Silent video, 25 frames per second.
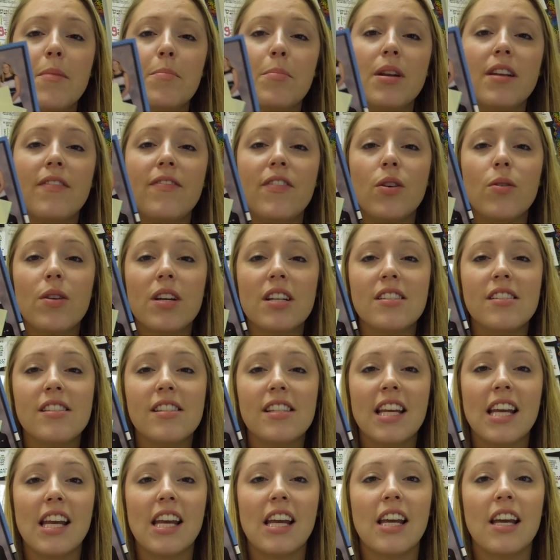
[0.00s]
But if you can
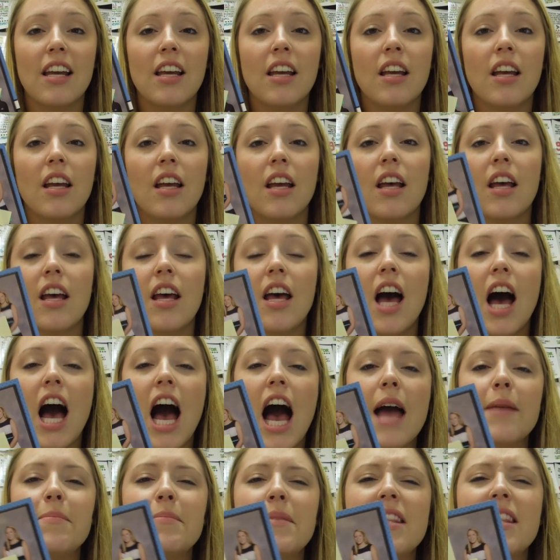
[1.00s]
see,
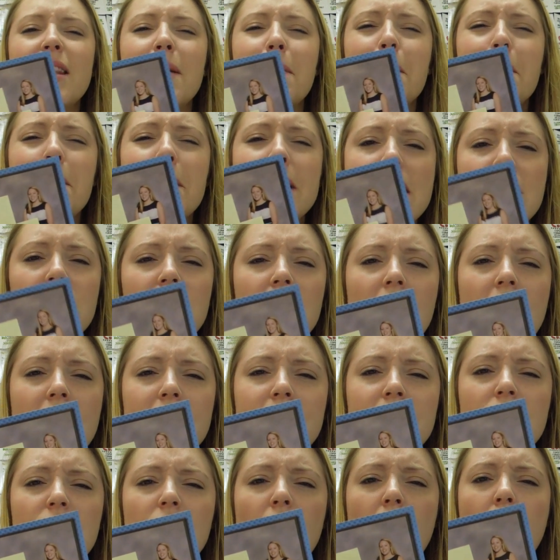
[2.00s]
I'm in the middle of